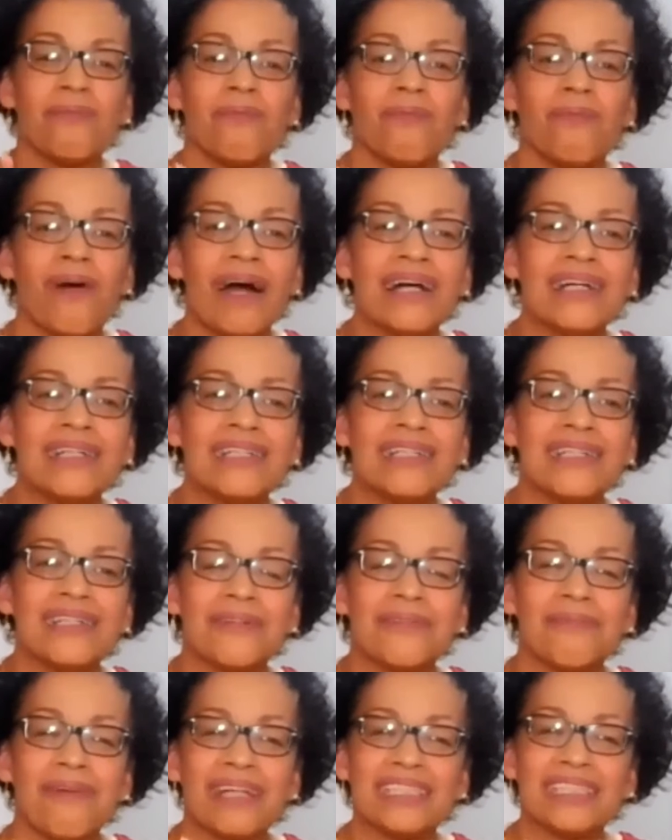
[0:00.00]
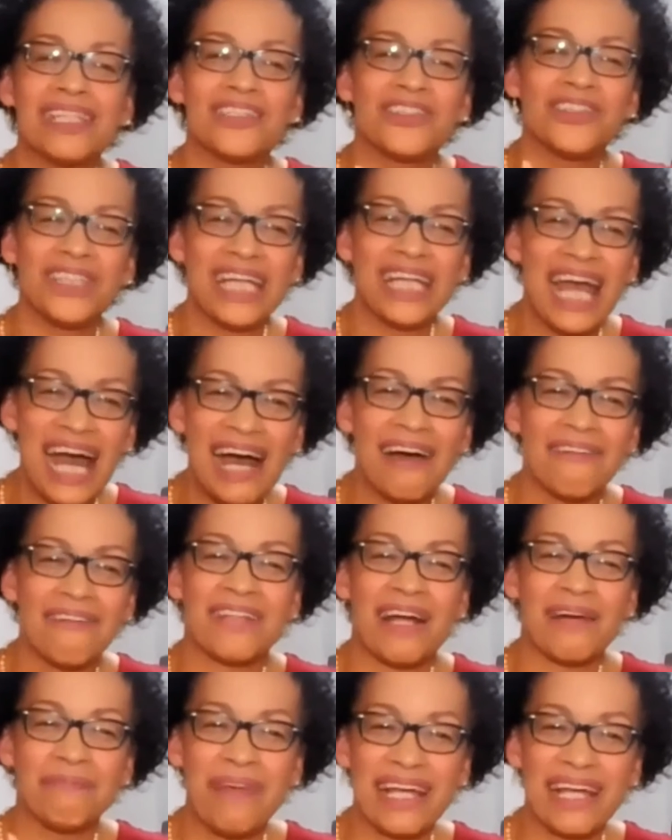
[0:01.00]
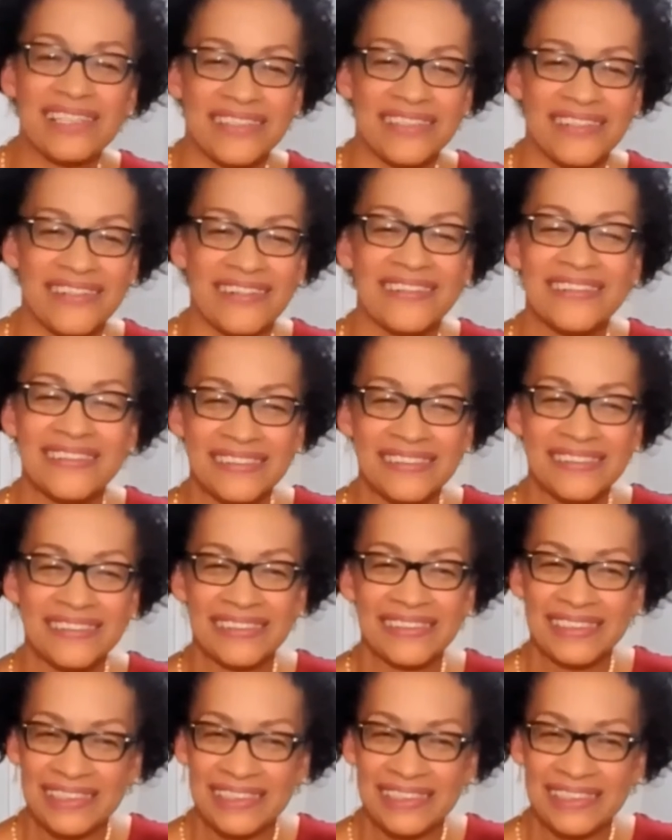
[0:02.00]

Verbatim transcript: what what does she have that makes her